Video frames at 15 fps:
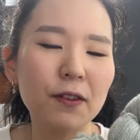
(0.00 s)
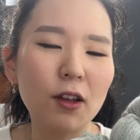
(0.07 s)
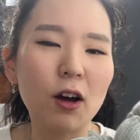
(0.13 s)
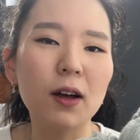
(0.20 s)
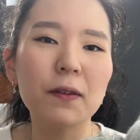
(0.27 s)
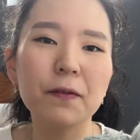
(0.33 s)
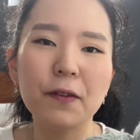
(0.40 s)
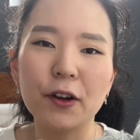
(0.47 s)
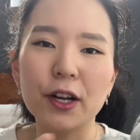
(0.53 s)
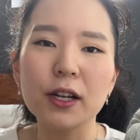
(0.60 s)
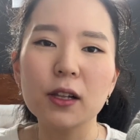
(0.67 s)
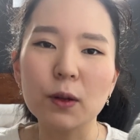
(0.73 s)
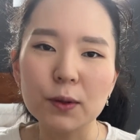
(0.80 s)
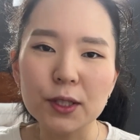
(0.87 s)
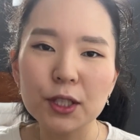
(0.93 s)
not very
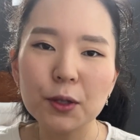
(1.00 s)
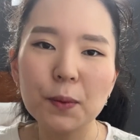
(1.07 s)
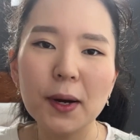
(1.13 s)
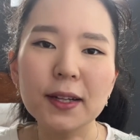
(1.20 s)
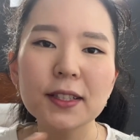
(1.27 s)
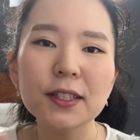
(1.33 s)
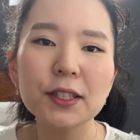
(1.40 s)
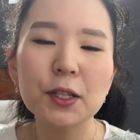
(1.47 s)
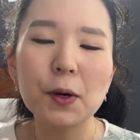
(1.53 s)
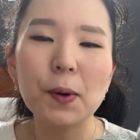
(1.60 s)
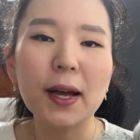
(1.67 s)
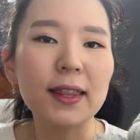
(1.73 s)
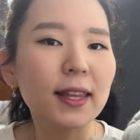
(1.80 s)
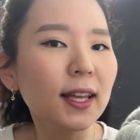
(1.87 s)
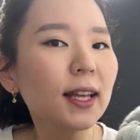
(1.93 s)
close to one, so
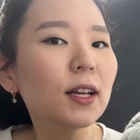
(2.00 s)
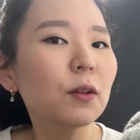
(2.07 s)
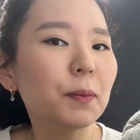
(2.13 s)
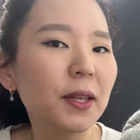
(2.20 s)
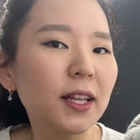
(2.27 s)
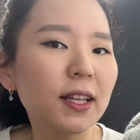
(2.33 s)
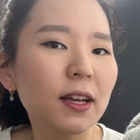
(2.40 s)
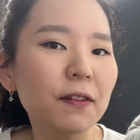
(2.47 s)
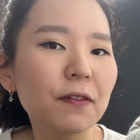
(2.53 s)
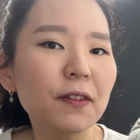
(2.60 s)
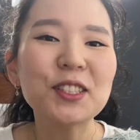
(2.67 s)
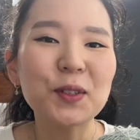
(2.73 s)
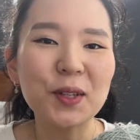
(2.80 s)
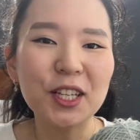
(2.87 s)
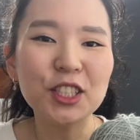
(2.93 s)
I think it'll be enough.
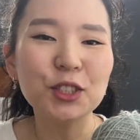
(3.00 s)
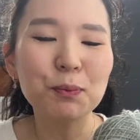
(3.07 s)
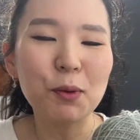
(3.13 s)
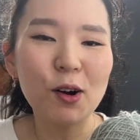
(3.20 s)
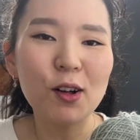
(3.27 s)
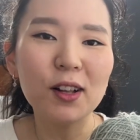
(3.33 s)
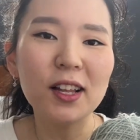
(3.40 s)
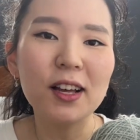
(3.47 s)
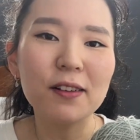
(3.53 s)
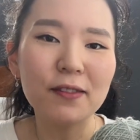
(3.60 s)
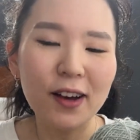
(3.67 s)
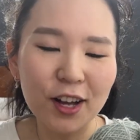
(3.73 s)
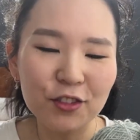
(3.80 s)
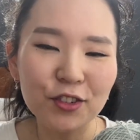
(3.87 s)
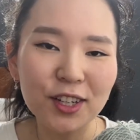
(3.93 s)
So each ball of
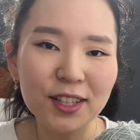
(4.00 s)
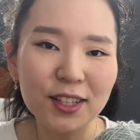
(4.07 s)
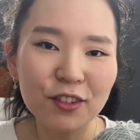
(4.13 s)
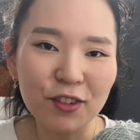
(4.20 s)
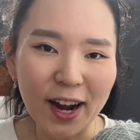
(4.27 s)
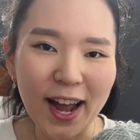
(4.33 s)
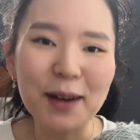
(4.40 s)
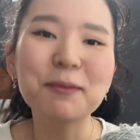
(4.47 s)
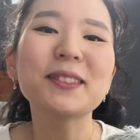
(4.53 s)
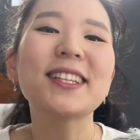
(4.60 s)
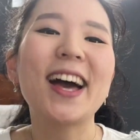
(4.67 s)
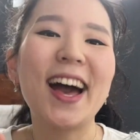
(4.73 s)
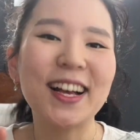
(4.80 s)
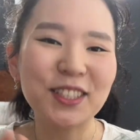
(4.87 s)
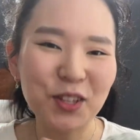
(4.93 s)
100 grams
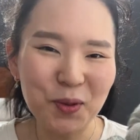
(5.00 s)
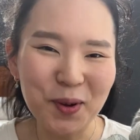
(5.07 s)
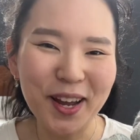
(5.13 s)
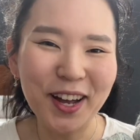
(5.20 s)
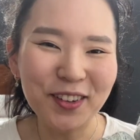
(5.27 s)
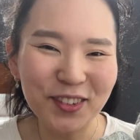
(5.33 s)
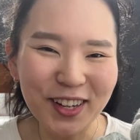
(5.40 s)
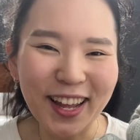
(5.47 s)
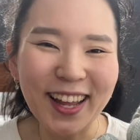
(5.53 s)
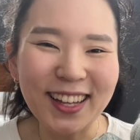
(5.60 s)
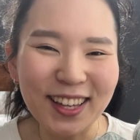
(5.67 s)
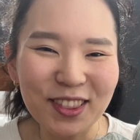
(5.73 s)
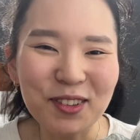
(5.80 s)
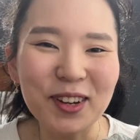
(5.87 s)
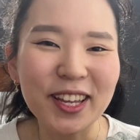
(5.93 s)
has
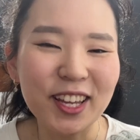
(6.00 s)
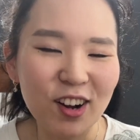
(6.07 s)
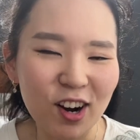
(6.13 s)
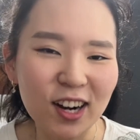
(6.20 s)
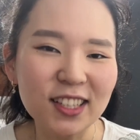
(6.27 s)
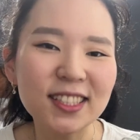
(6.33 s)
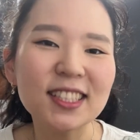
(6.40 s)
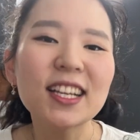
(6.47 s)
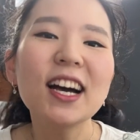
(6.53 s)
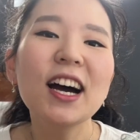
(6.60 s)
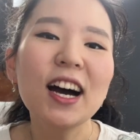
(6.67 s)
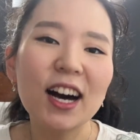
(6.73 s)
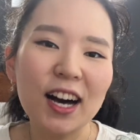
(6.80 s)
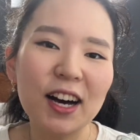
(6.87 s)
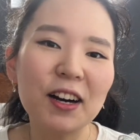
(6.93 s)
383 yards
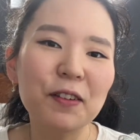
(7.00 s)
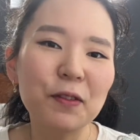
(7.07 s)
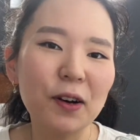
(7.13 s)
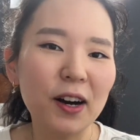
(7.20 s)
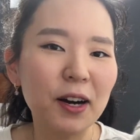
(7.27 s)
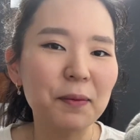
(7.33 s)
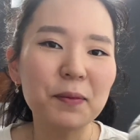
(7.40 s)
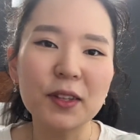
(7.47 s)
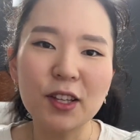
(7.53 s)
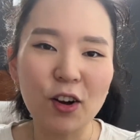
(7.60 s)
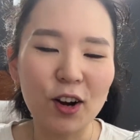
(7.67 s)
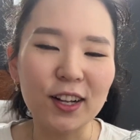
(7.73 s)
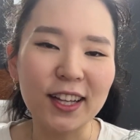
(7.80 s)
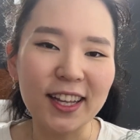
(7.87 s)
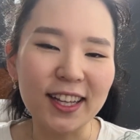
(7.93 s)
of
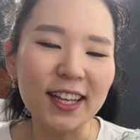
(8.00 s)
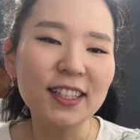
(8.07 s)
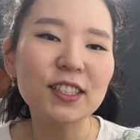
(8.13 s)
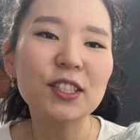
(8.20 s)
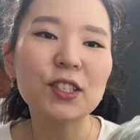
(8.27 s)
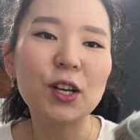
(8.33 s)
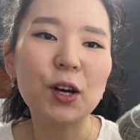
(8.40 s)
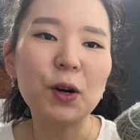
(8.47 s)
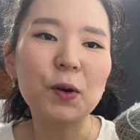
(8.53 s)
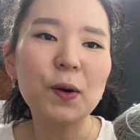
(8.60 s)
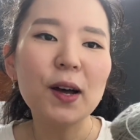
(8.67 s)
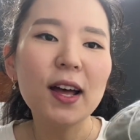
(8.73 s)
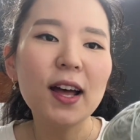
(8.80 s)
yarn in it, so